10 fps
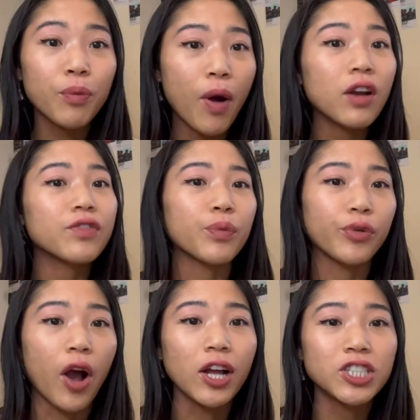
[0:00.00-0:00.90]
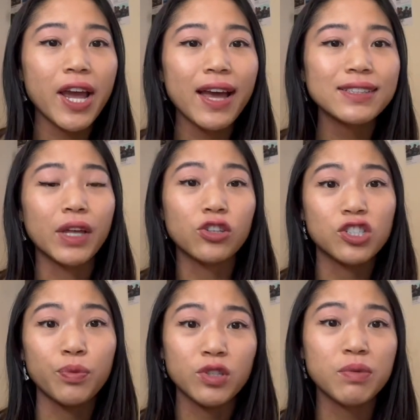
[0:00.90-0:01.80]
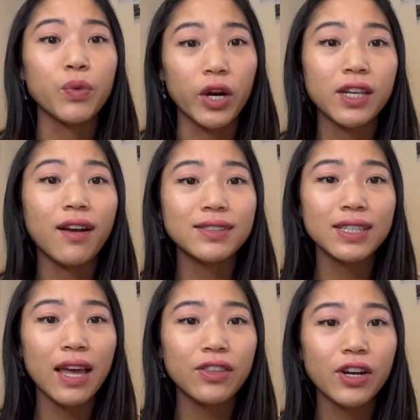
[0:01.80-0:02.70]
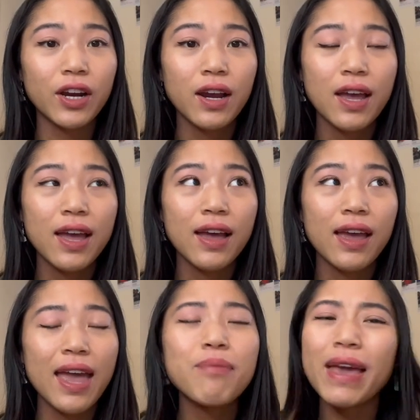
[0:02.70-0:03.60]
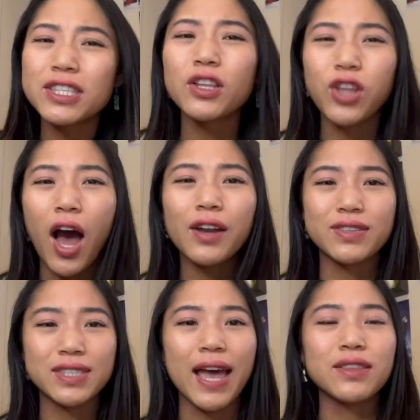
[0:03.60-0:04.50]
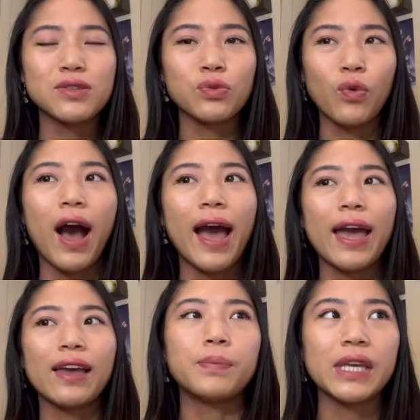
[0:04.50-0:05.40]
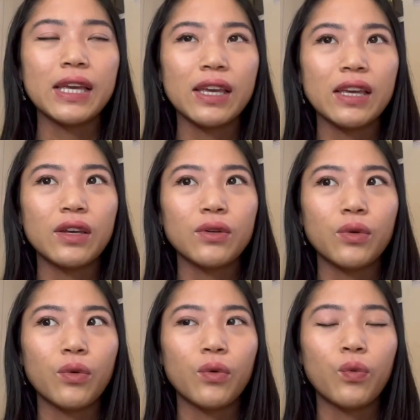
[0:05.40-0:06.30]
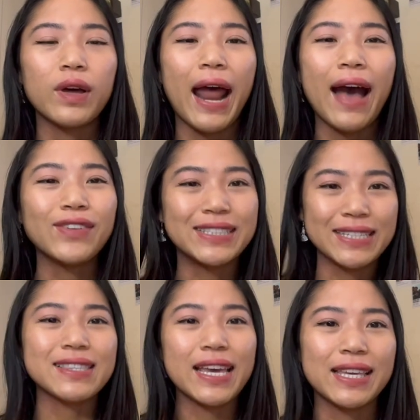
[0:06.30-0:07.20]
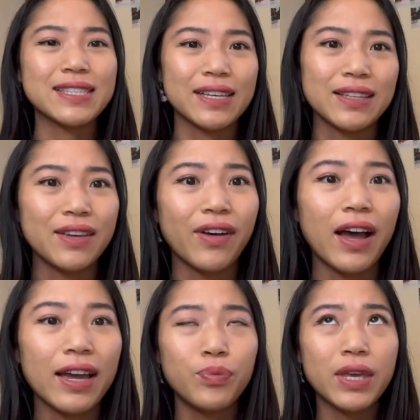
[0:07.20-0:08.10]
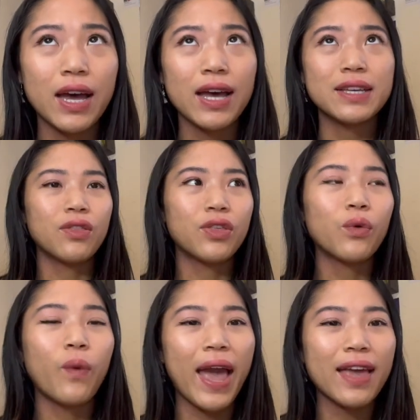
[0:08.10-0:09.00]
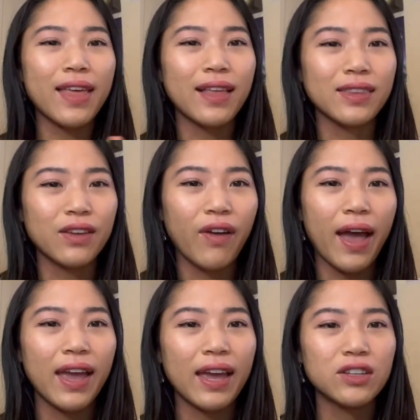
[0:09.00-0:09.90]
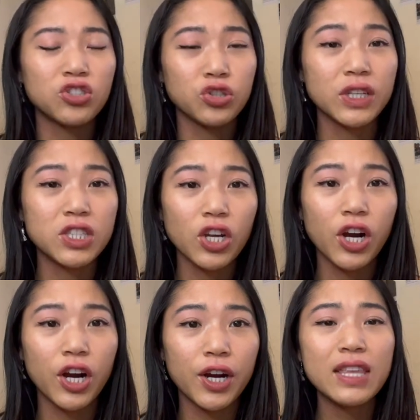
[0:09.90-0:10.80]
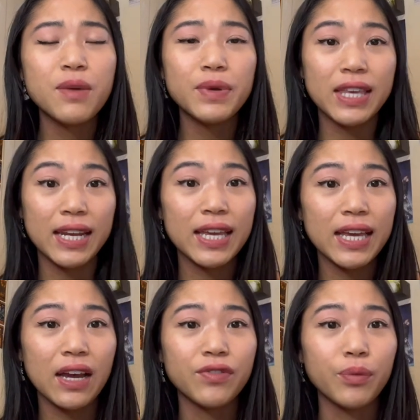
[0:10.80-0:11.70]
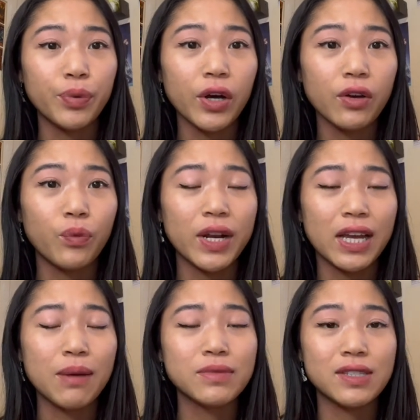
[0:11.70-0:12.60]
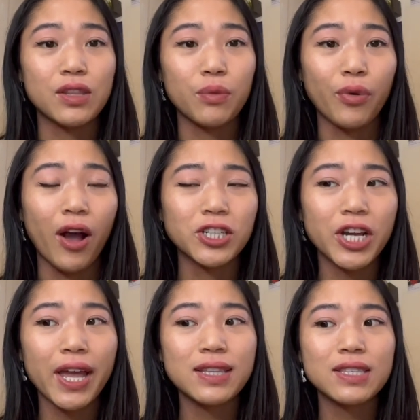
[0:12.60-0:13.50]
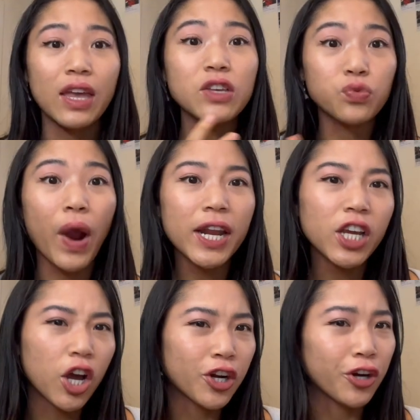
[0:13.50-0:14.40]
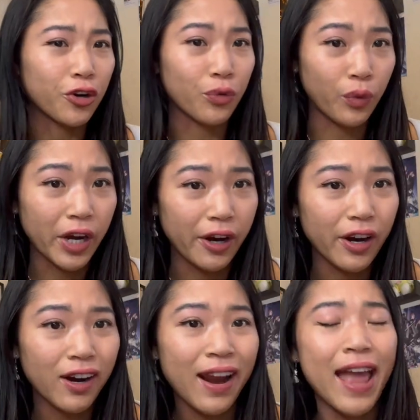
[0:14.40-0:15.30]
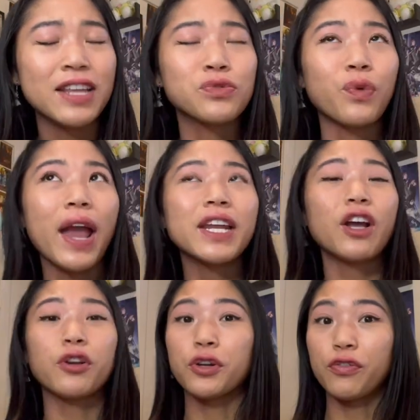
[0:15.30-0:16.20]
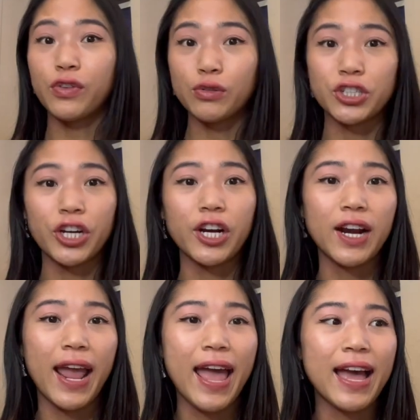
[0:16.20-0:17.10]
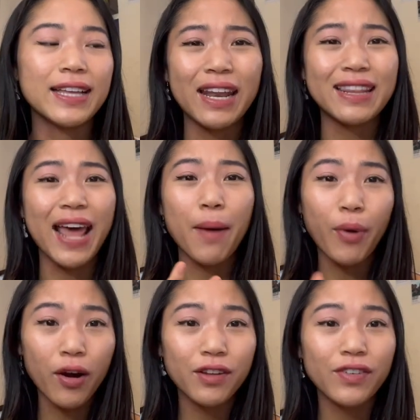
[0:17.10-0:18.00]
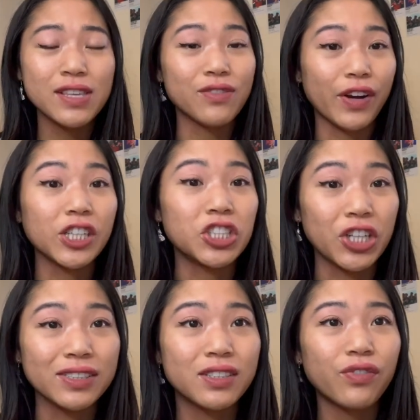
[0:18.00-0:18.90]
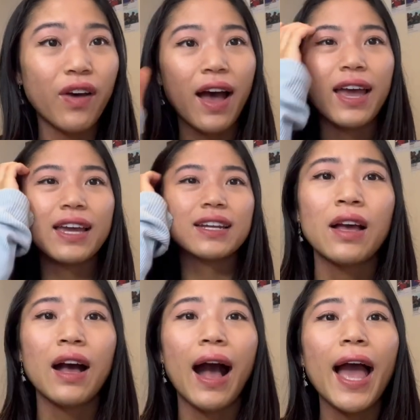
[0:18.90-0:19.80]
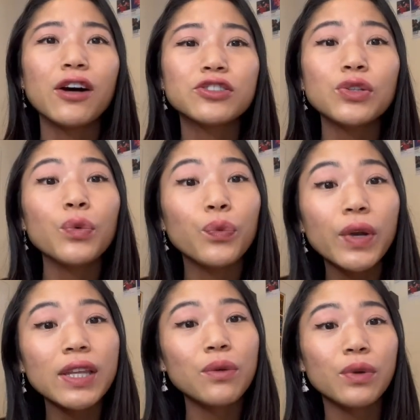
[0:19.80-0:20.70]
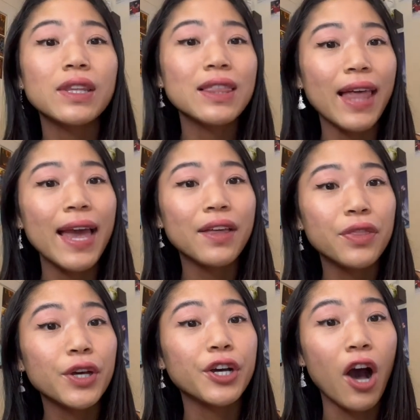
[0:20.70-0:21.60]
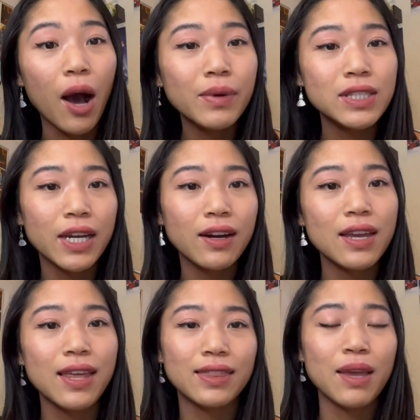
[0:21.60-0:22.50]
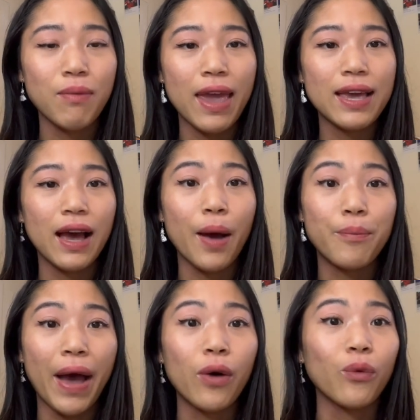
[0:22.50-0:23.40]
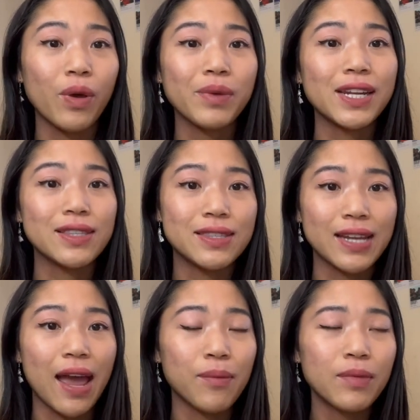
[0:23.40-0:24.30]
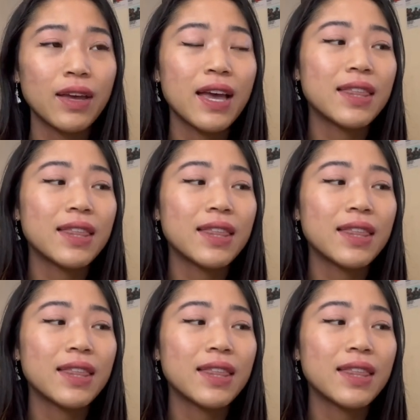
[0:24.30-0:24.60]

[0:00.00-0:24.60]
part of the project they're supposed to be working on together, it makes a lot of sense why Bee would have a disliking to Levi. Because the way that Levi treats her the beginning of the book when it comes to the project is writing on her career, and it's writing on her future, and that part of it is very justified. I also really, really like the commentary that they make about women in STEM.